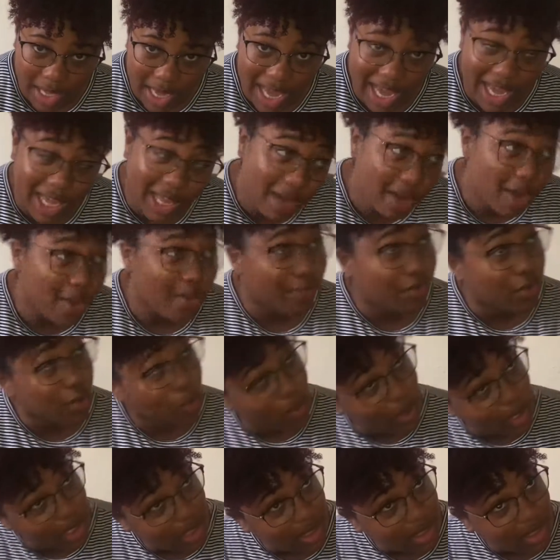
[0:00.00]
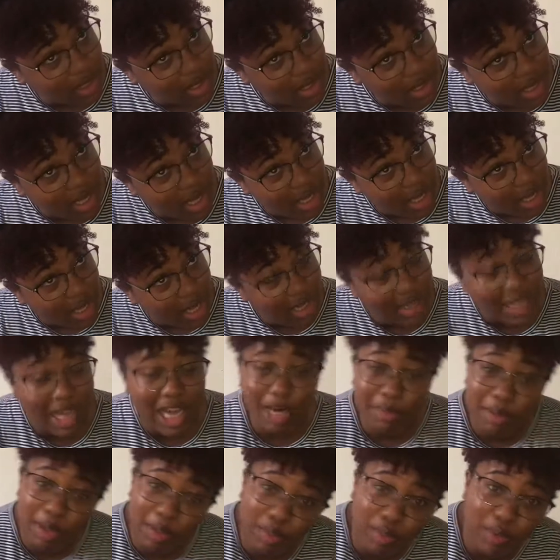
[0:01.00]
And of course, a
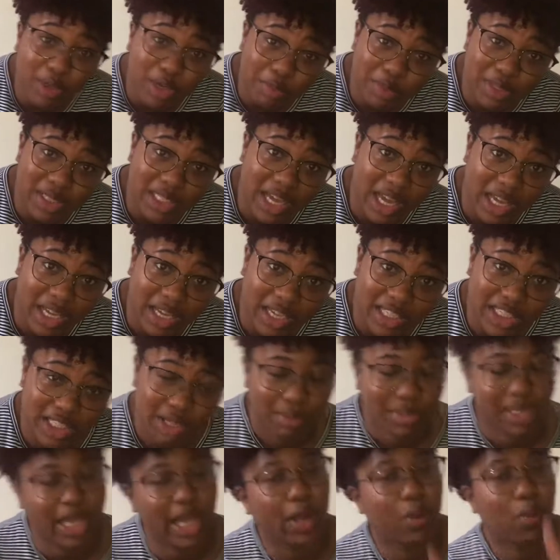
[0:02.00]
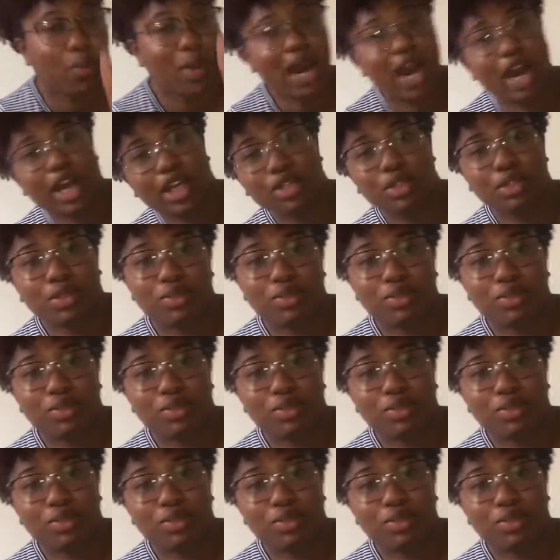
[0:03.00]
lot of people were upset because they were why are you